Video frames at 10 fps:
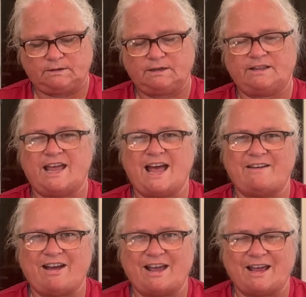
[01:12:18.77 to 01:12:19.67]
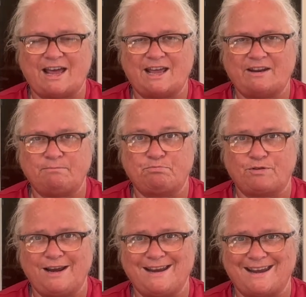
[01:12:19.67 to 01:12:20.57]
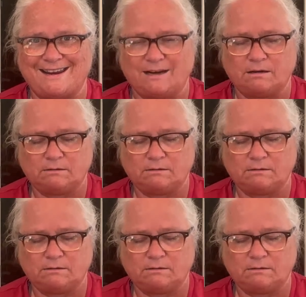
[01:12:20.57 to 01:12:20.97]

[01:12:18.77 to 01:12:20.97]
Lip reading: They had a break-in.